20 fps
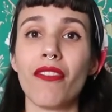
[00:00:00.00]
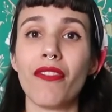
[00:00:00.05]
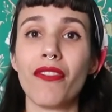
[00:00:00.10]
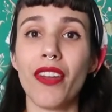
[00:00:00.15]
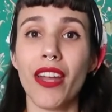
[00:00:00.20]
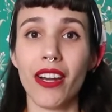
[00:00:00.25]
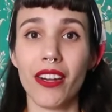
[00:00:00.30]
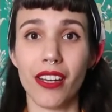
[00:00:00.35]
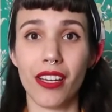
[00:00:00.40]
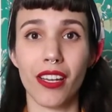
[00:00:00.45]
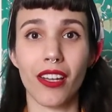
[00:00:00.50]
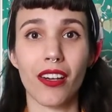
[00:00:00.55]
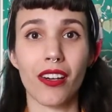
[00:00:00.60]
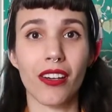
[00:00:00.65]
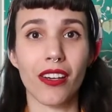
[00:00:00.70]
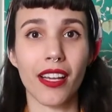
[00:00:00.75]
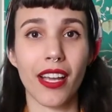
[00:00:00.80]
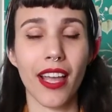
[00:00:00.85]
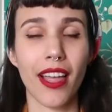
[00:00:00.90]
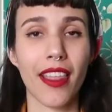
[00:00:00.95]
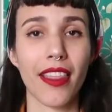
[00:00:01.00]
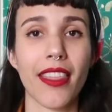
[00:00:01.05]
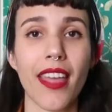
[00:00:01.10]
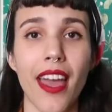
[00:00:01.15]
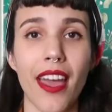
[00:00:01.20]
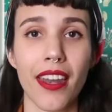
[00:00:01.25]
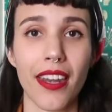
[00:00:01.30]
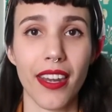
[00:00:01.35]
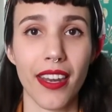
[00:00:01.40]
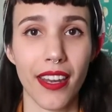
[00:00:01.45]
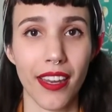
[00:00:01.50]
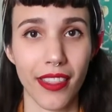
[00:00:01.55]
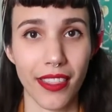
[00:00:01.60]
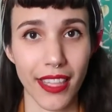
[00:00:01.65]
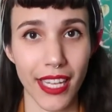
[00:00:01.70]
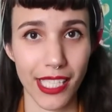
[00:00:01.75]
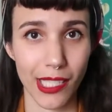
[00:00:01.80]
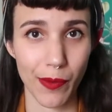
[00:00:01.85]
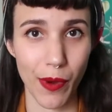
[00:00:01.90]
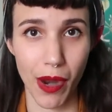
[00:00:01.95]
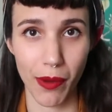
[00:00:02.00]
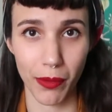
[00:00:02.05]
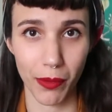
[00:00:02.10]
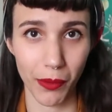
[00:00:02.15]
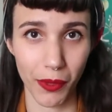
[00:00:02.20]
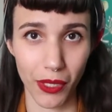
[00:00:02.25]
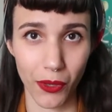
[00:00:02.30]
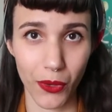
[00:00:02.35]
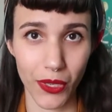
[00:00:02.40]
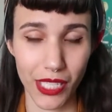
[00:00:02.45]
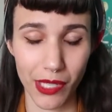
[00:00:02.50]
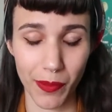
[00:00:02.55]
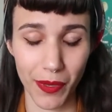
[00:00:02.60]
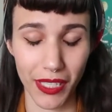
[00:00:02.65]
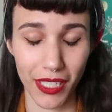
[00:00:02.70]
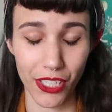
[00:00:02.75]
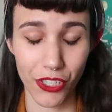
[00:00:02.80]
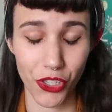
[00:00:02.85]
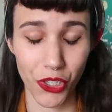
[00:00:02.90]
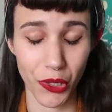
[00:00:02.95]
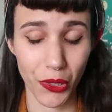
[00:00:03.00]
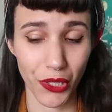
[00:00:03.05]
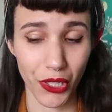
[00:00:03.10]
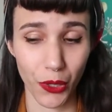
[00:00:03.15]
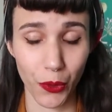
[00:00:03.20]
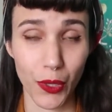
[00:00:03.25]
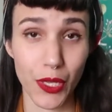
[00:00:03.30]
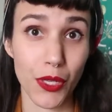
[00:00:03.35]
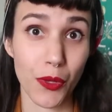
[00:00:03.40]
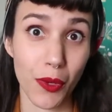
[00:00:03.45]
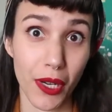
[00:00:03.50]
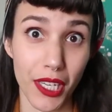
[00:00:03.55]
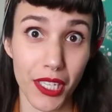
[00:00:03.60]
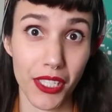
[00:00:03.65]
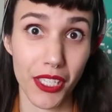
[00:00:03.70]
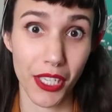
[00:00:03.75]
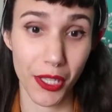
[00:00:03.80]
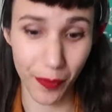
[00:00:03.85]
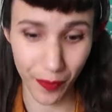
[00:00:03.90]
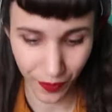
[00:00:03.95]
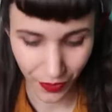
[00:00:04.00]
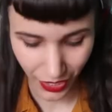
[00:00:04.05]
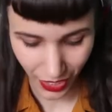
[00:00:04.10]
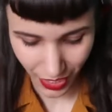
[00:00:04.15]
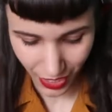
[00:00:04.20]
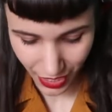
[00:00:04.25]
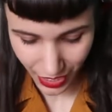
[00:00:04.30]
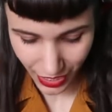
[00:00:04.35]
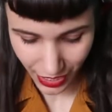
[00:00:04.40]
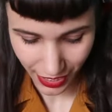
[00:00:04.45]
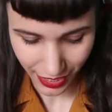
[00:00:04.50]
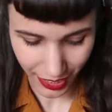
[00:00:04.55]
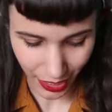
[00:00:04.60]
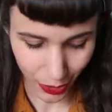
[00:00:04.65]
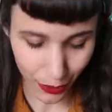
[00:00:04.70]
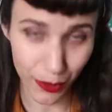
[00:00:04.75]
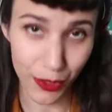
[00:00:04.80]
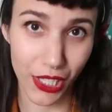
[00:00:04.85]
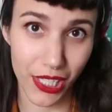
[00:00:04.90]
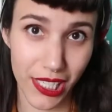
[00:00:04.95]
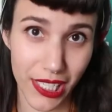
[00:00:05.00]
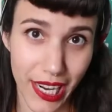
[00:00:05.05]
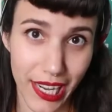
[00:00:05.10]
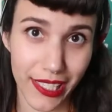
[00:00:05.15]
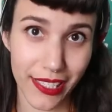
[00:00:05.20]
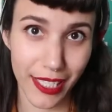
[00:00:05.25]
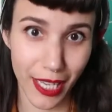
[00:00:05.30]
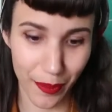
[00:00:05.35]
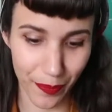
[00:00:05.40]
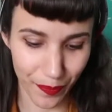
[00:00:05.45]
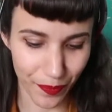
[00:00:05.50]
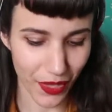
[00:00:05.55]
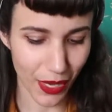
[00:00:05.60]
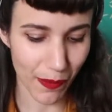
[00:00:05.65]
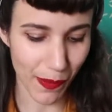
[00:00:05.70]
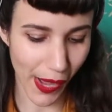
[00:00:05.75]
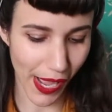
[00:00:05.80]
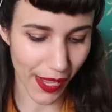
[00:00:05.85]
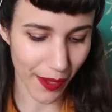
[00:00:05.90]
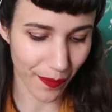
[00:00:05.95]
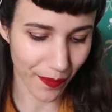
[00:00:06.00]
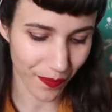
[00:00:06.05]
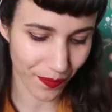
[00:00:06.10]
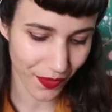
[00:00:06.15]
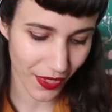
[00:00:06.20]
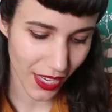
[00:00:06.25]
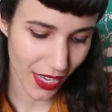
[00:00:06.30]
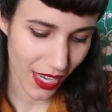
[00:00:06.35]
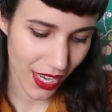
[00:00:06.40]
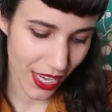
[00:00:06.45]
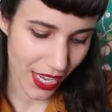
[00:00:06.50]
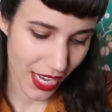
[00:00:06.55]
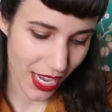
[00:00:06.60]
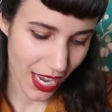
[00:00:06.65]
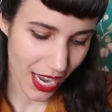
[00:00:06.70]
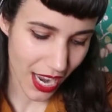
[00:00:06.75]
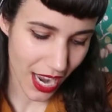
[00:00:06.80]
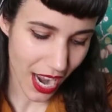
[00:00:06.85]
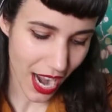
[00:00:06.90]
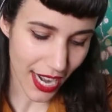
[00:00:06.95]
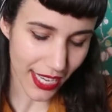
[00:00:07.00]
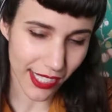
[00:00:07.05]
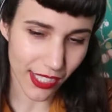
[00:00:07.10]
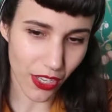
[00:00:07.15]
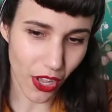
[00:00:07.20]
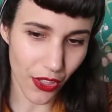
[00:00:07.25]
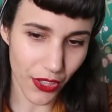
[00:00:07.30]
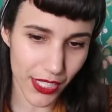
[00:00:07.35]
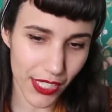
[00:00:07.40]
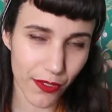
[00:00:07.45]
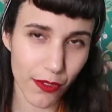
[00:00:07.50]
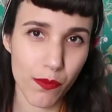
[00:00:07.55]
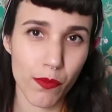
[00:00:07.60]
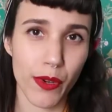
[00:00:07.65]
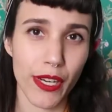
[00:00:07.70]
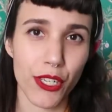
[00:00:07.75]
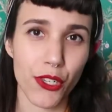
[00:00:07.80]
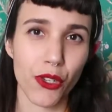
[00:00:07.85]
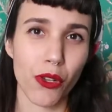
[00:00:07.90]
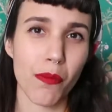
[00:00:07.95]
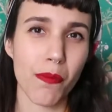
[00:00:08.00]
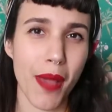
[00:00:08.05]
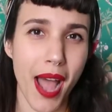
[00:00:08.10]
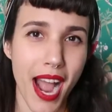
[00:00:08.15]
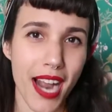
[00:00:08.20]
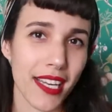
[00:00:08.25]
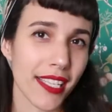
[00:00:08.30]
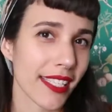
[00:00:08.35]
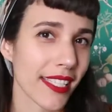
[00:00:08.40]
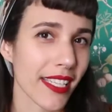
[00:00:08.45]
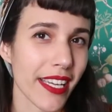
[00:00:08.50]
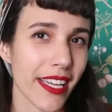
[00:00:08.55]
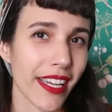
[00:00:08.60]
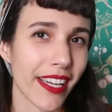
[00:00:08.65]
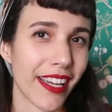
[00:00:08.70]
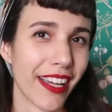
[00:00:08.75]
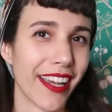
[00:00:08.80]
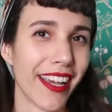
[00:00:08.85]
very long, then that's probably going to be an issue you're going to run into. So just a heads up. But I saw this from Rachel Maxey.